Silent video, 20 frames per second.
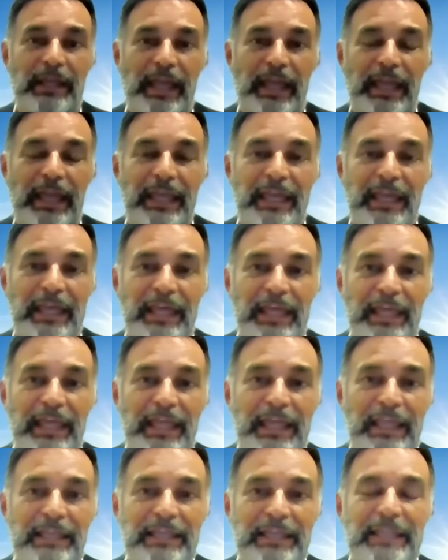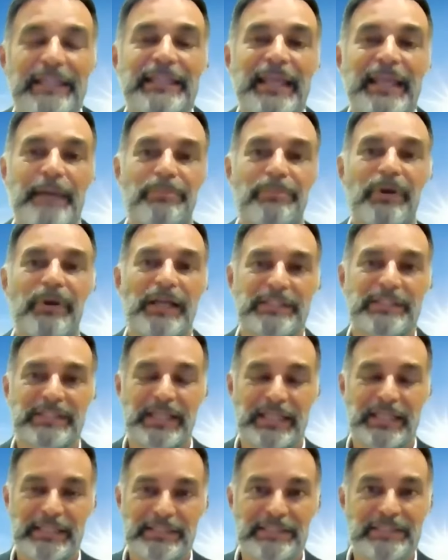And in that
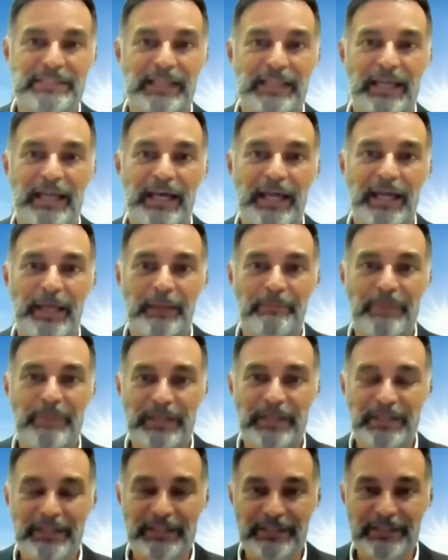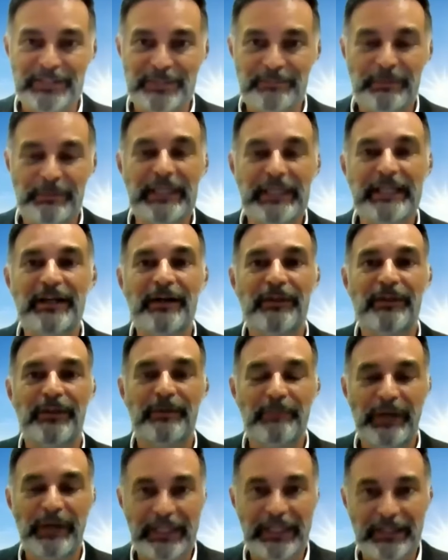process, they're spending all their
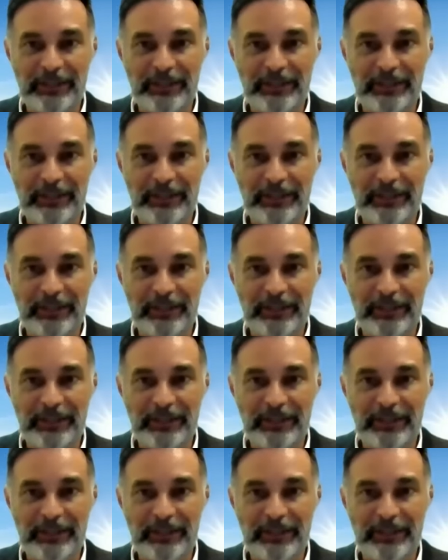money.